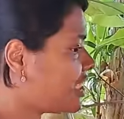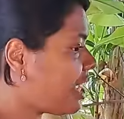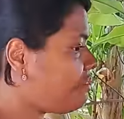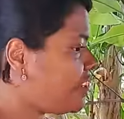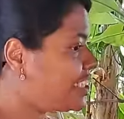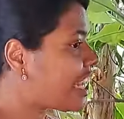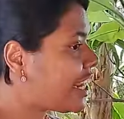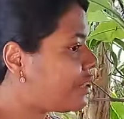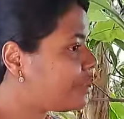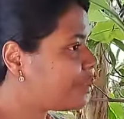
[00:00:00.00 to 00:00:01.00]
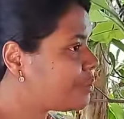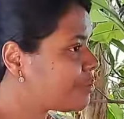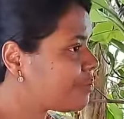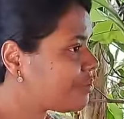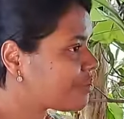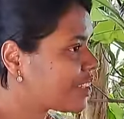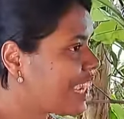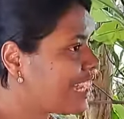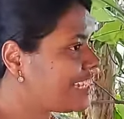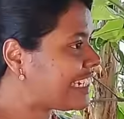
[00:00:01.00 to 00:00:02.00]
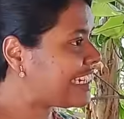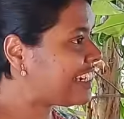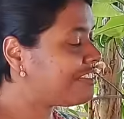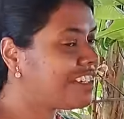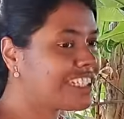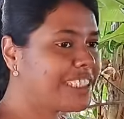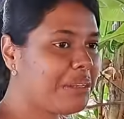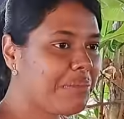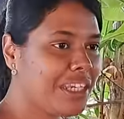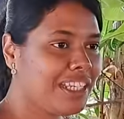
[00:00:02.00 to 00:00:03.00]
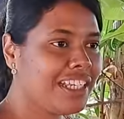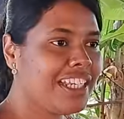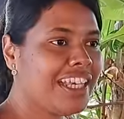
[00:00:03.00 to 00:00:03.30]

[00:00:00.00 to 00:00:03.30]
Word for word: same works I do and greater works than me?